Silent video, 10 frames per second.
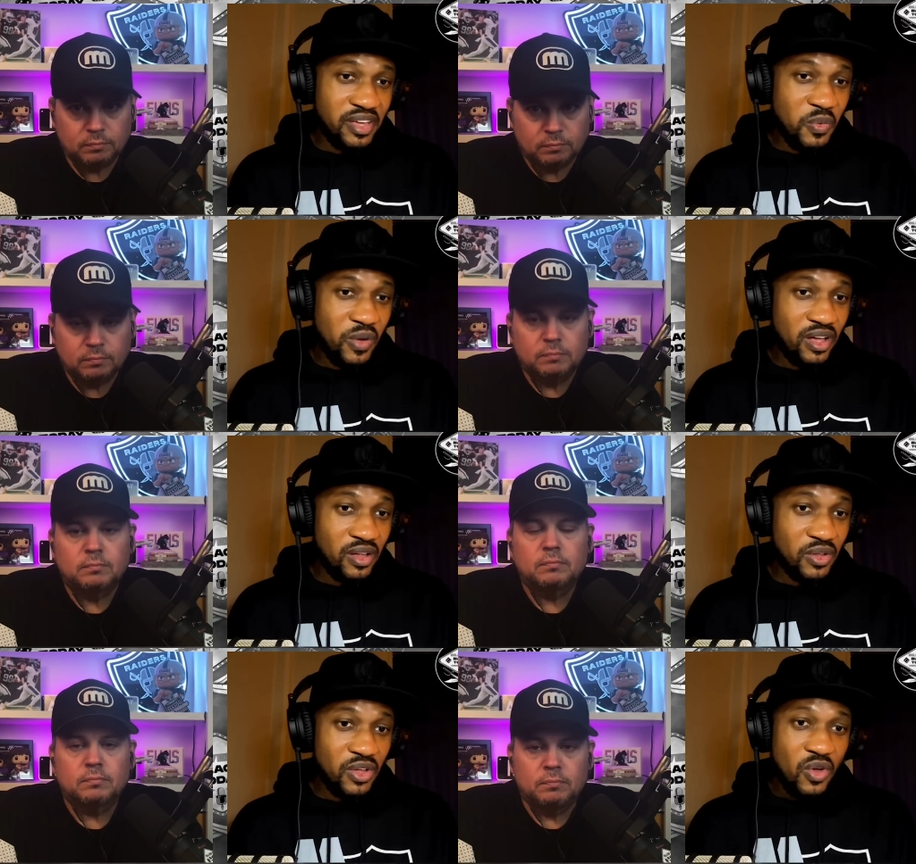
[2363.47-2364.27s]
Speaker 1: well.
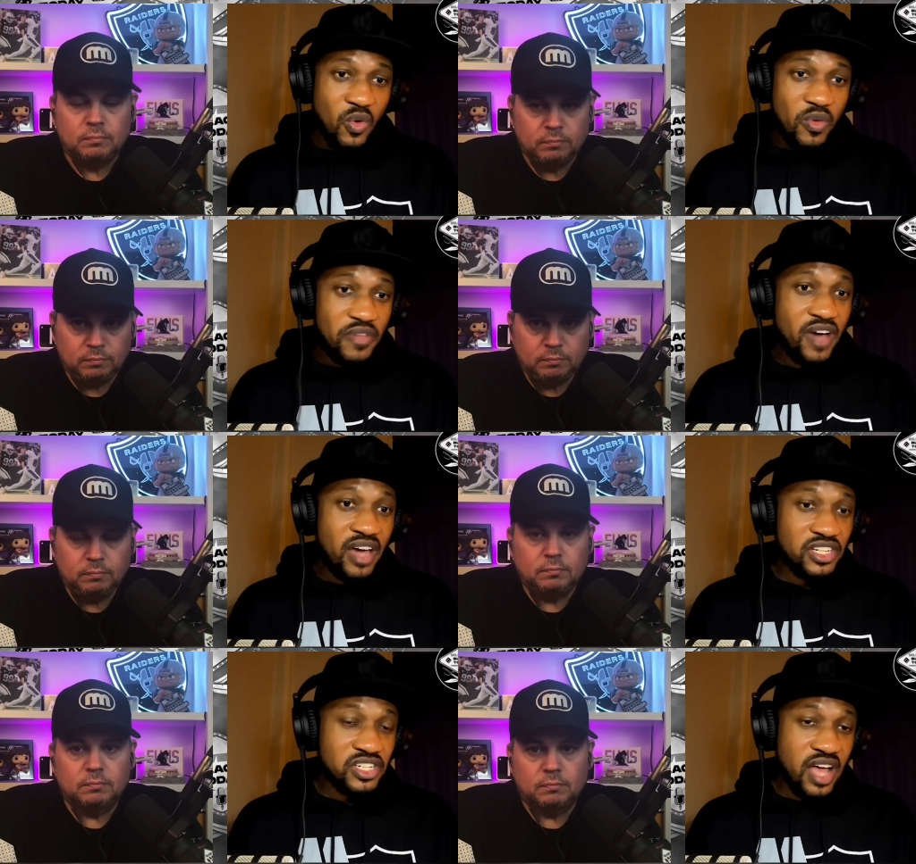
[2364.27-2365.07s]
We've got a
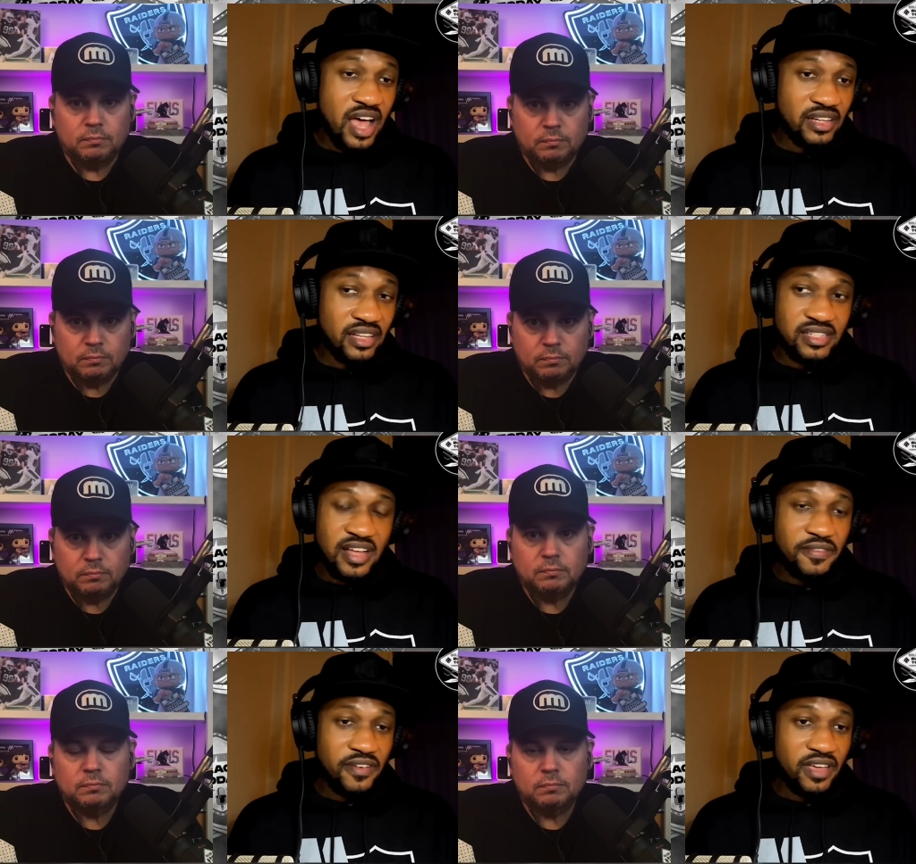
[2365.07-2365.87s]
shot. Let's not
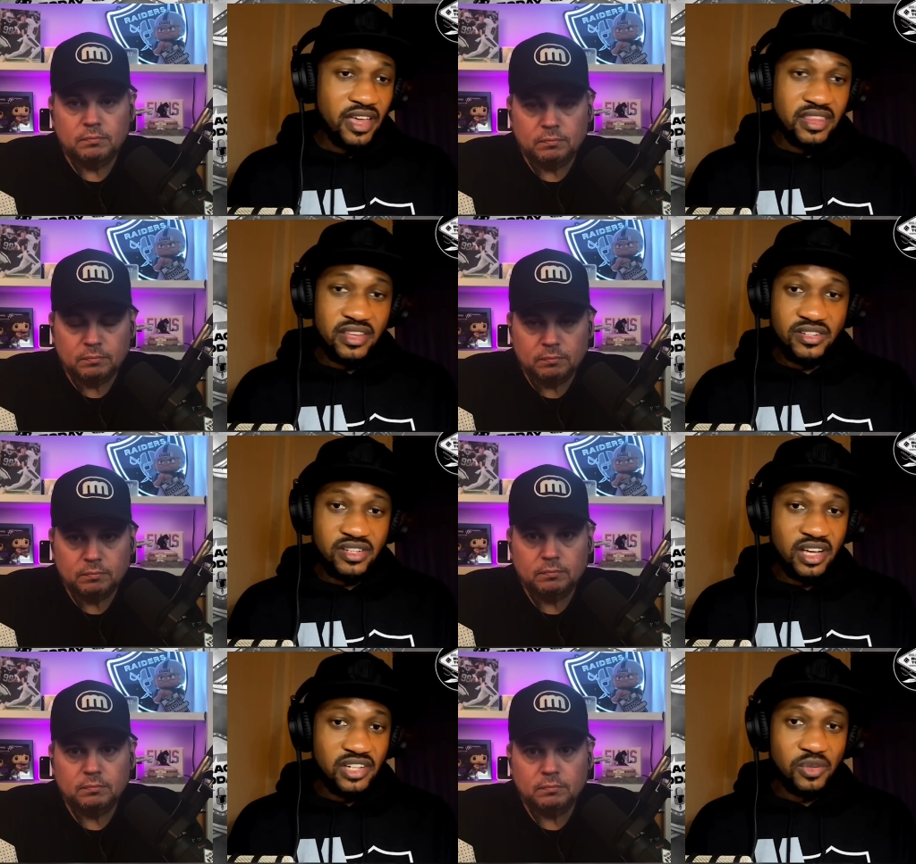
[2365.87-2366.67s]
forget that there's
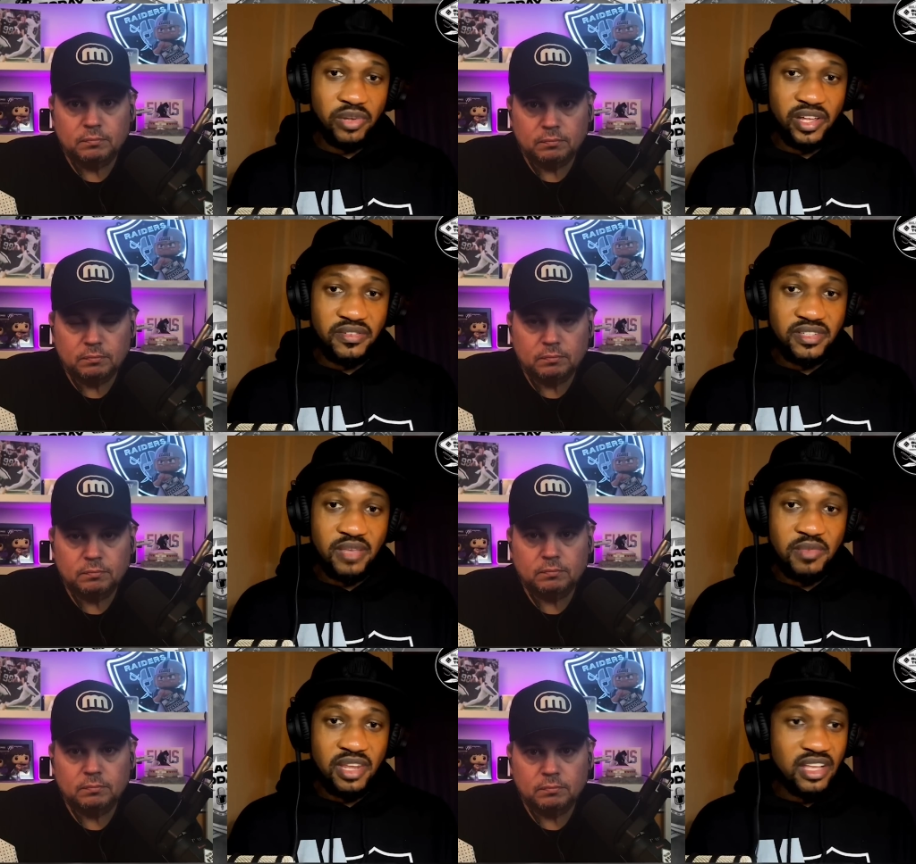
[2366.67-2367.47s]
an extra playoff
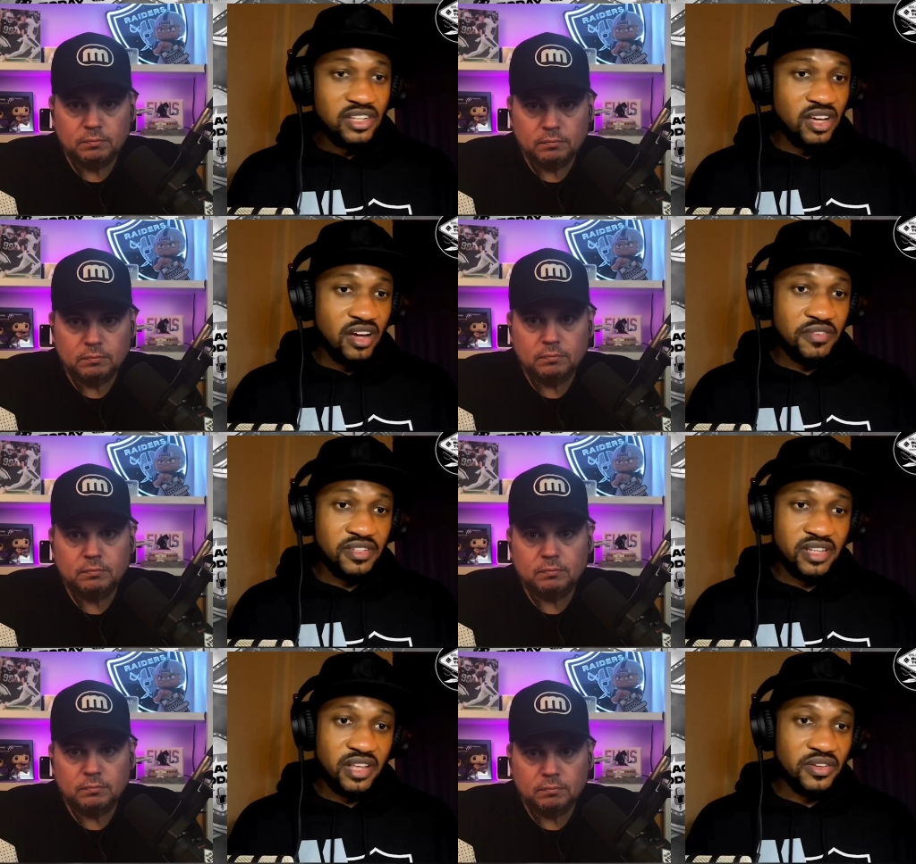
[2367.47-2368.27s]
team in each
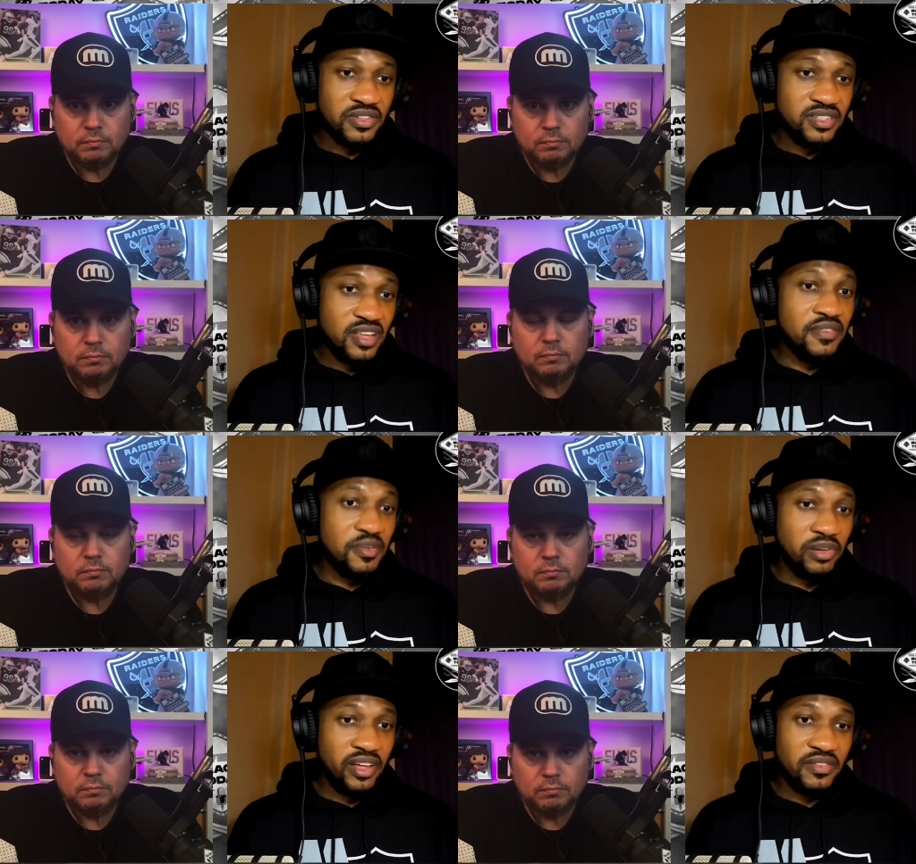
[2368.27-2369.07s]
conference now. There's seven
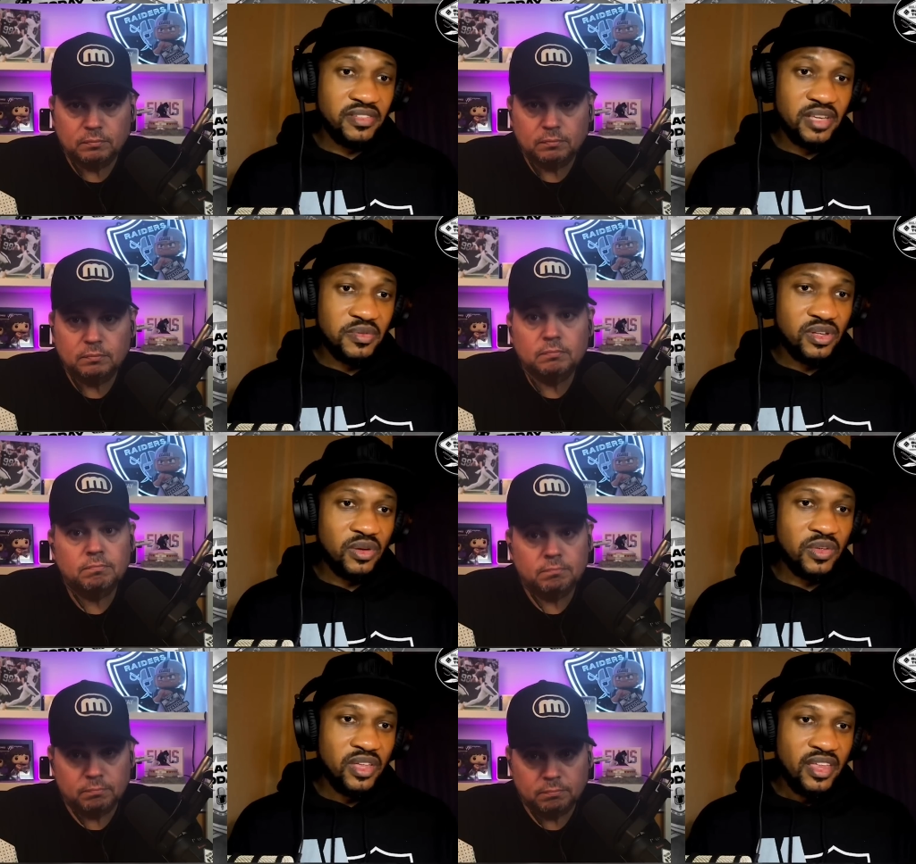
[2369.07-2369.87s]
playoff teams.
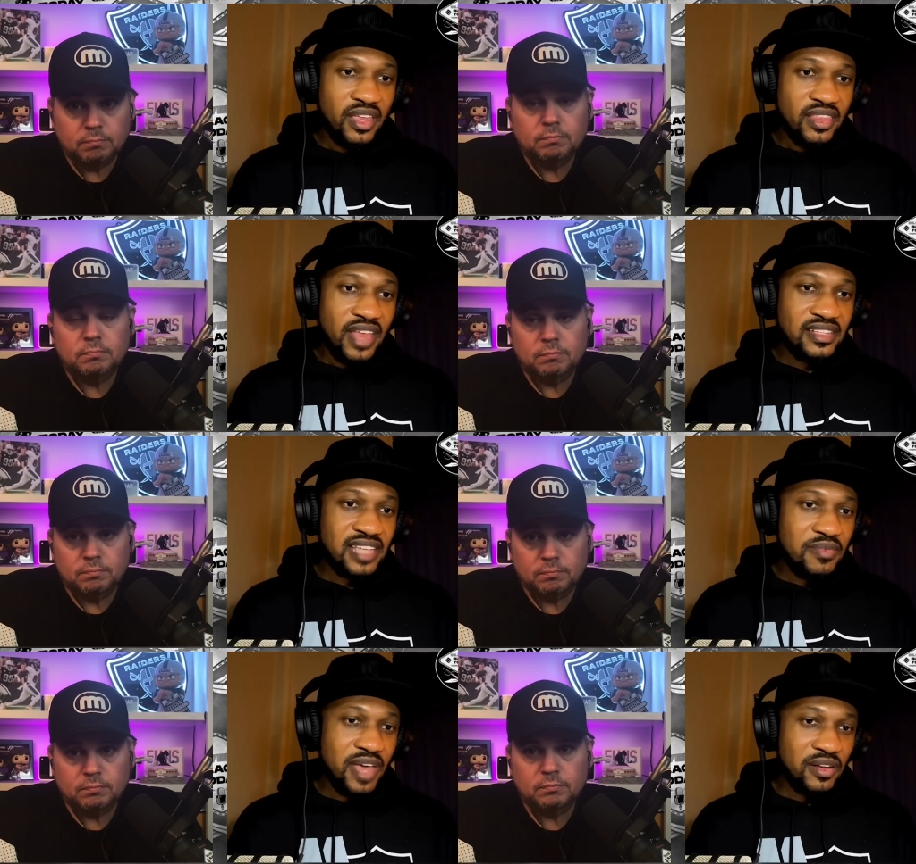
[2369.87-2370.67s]
So that
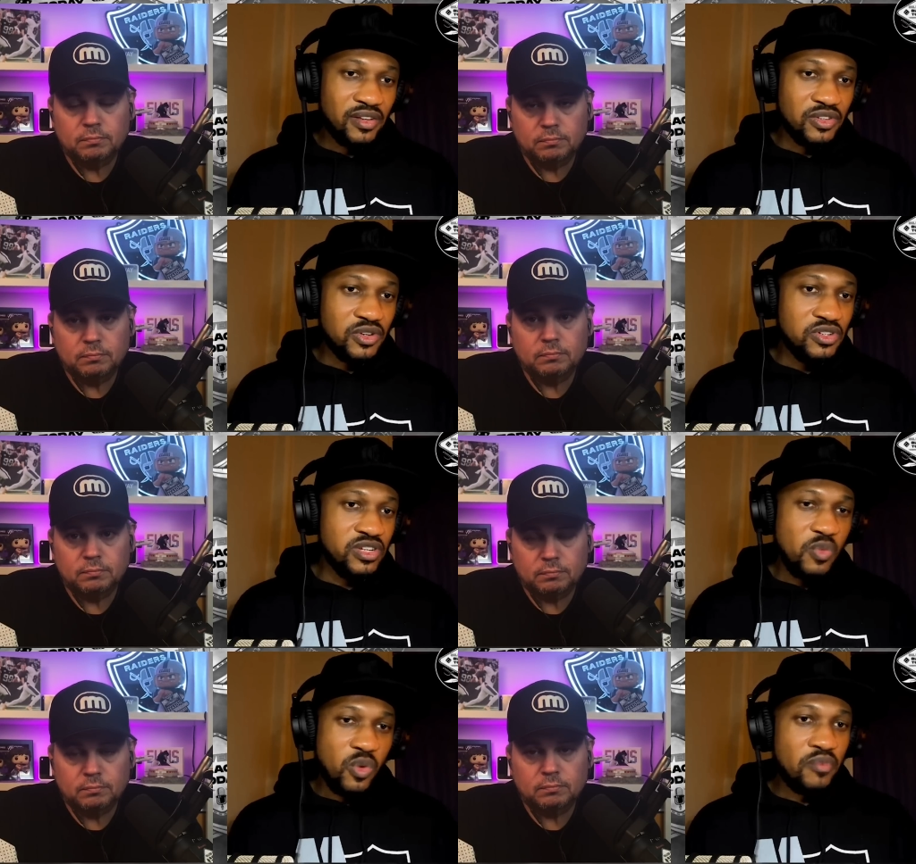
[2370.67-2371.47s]
team that
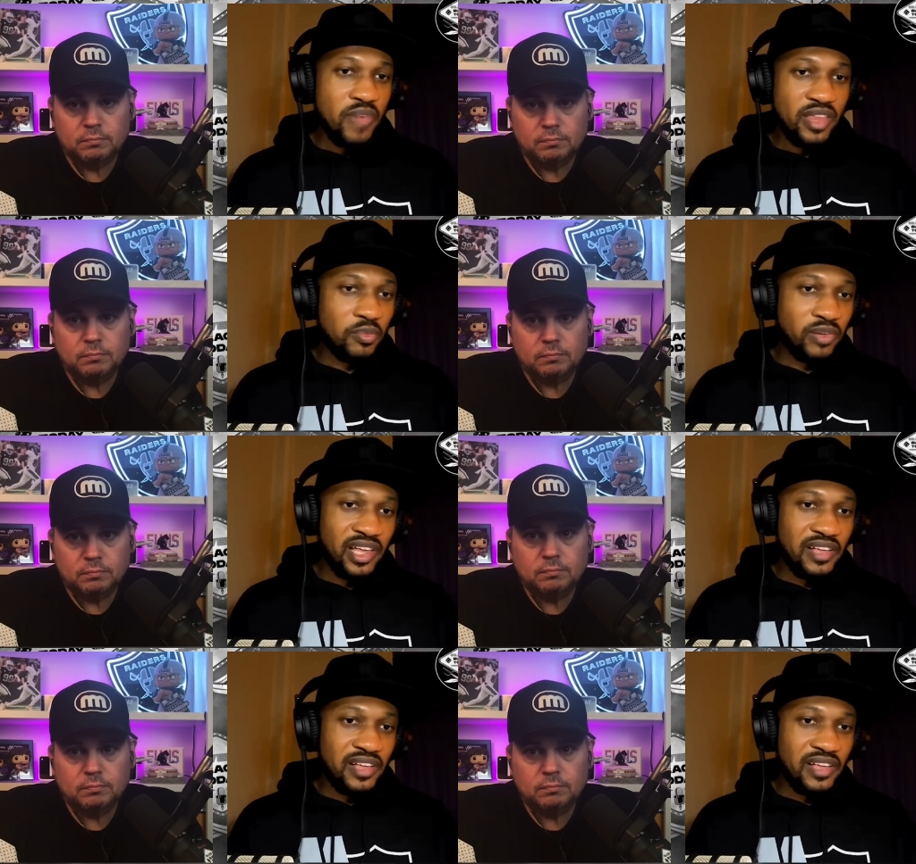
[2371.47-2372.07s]
usually wouldn't make the playoffs